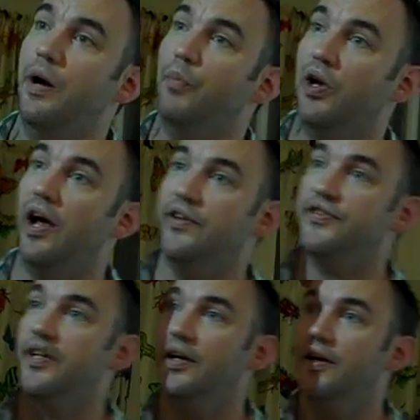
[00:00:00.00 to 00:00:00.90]
number
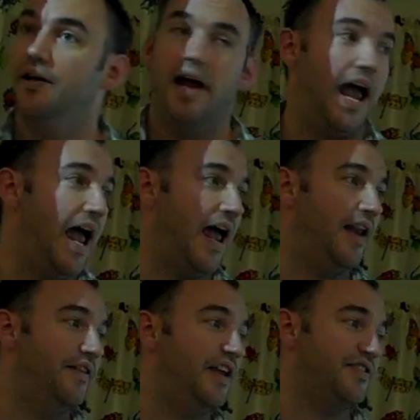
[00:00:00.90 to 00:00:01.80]
lines.
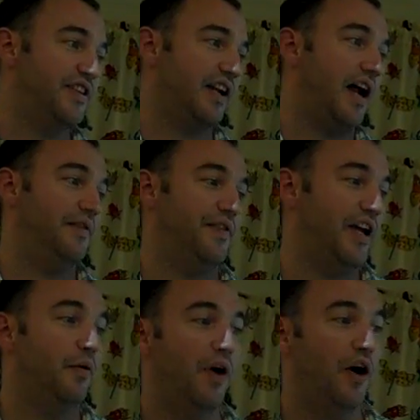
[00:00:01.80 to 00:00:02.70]
And it's the kind of
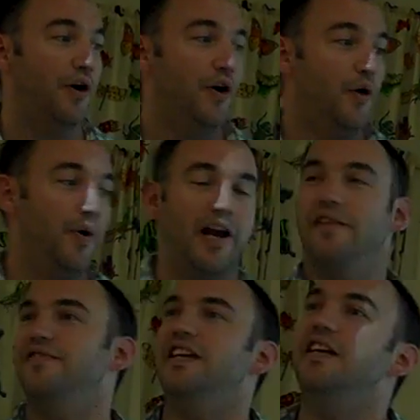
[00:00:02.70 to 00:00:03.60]
thing where we
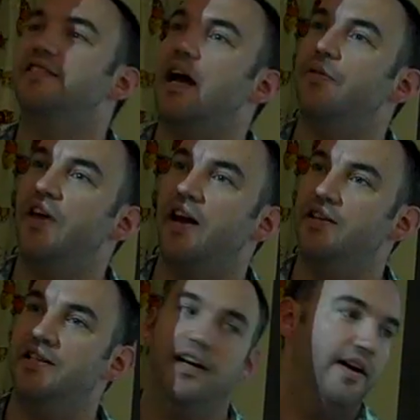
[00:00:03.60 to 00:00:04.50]
kind of tease out that
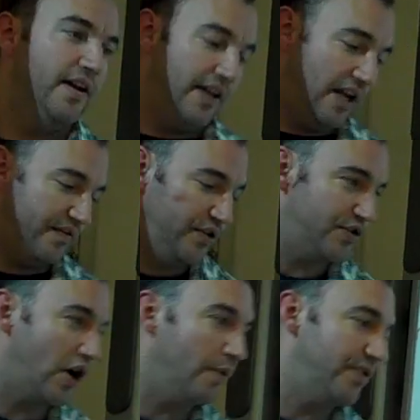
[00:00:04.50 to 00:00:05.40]
idea. If you
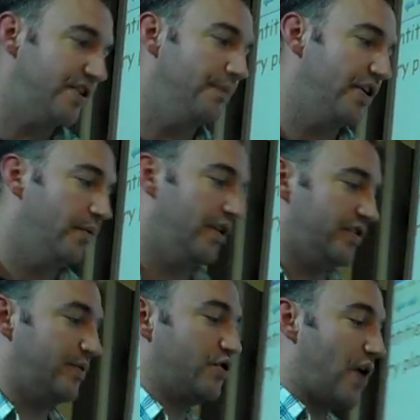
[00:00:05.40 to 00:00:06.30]
start with something where
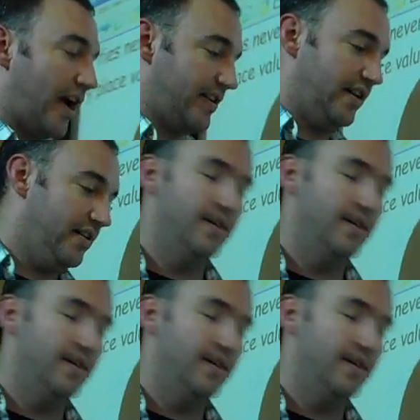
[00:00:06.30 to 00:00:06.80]
you're subtracting